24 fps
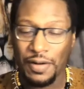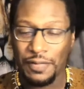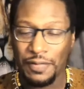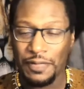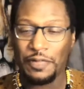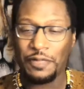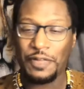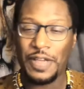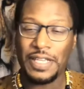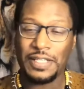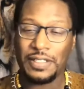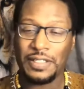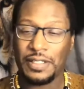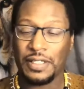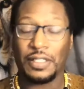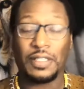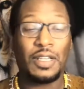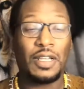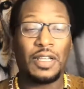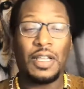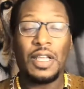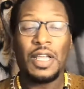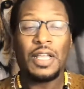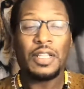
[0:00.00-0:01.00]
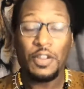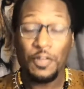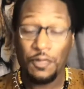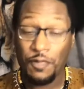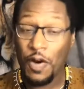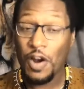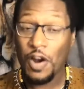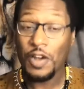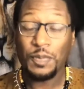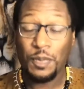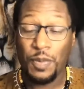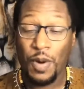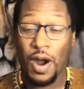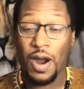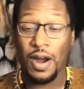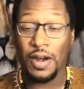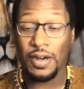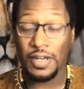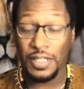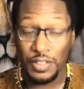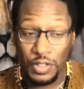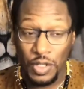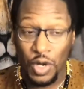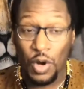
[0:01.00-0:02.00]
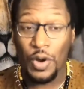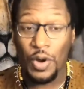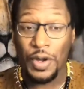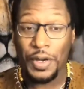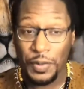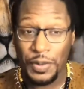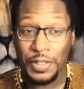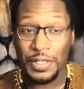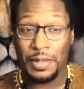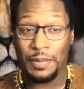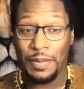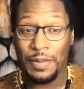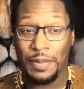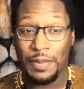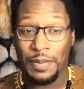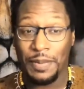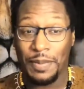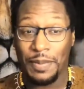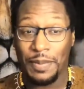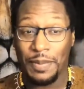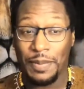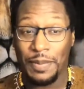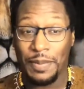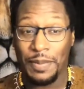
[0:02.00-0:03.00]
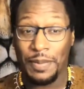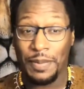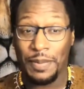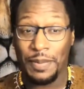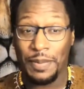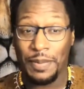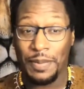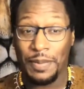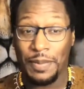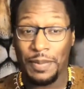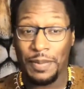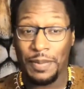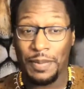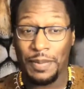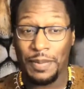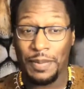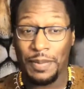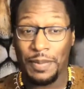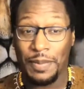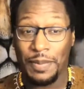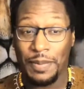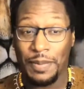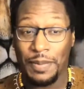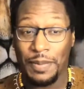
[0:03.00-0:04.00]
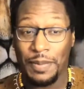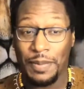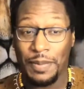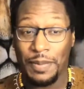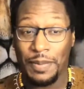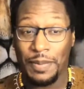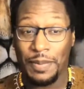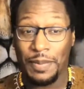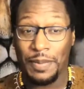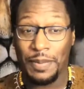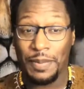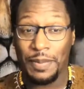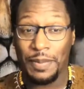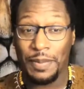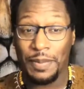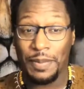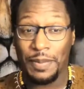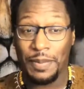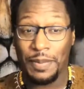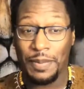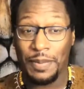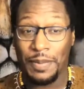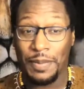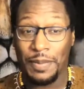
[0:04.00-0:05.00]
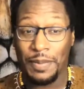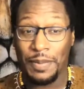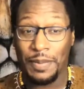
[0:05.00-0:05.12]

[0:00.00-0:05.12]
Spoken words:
of investing. The first part is knowing when to buy, but knowing when to sell.